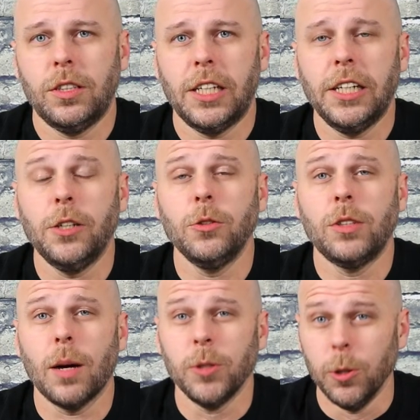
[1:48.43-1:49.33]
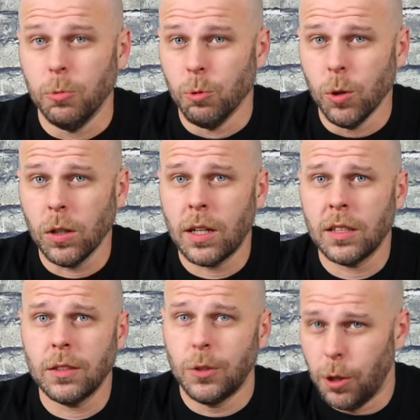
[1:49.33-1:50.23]
TUW
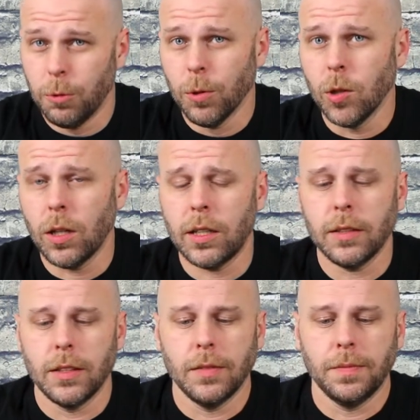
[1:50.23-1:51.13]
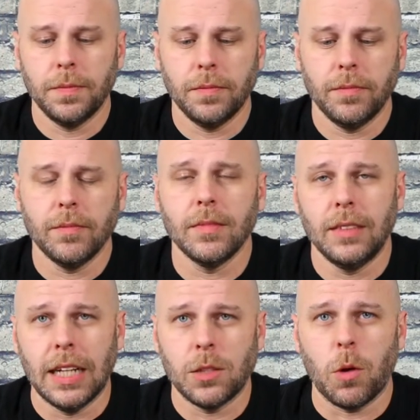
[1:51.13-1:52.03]
Rula.
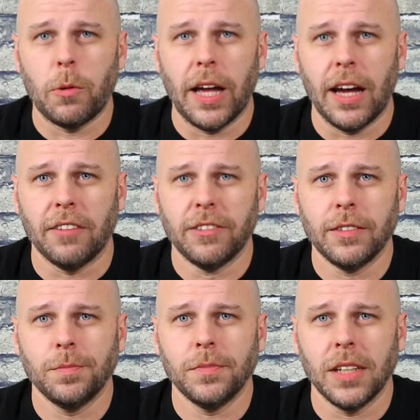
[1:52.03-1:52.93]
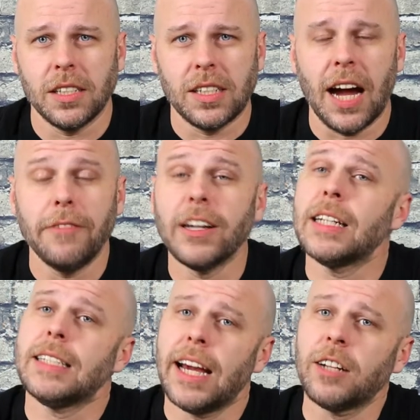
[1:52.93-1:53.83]
That's what we have. Let's dive in
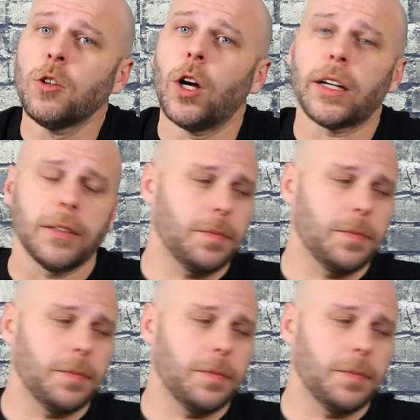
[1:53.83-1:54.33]
and take a look.